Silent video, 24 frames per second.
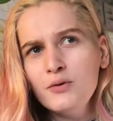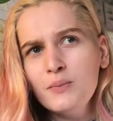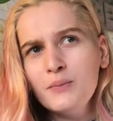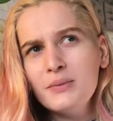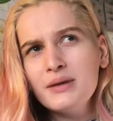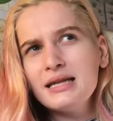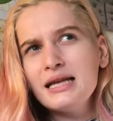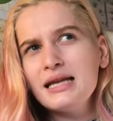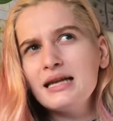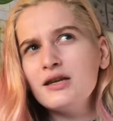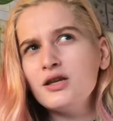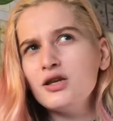but
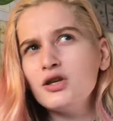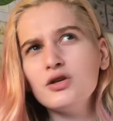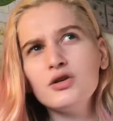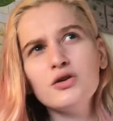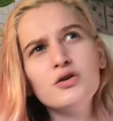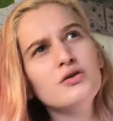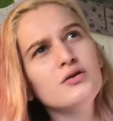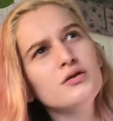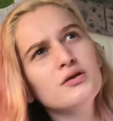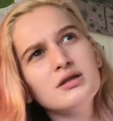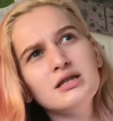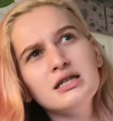then you
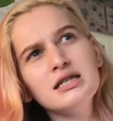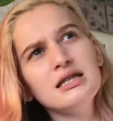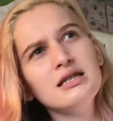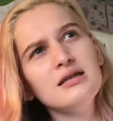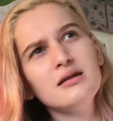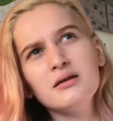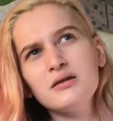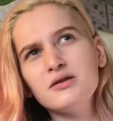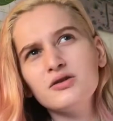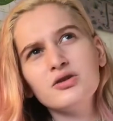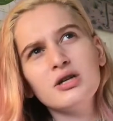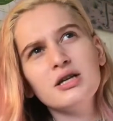don't see
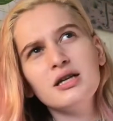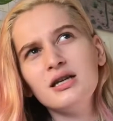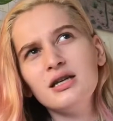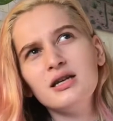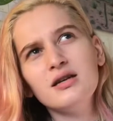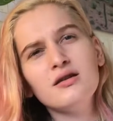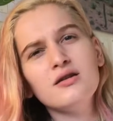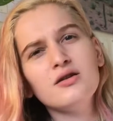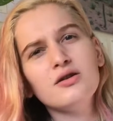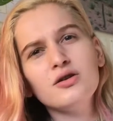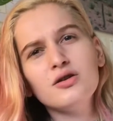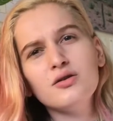
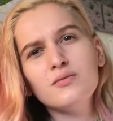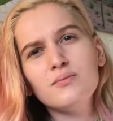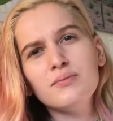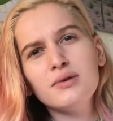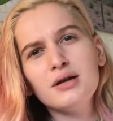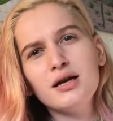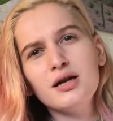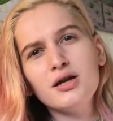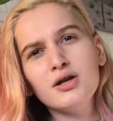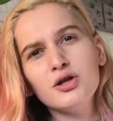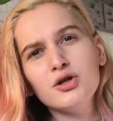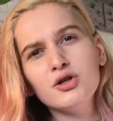Australian
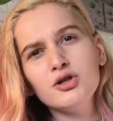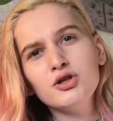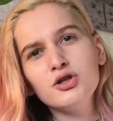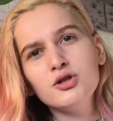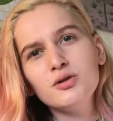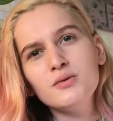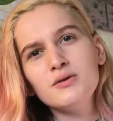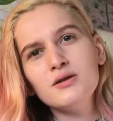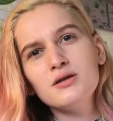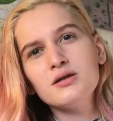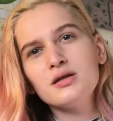plant YouTubers.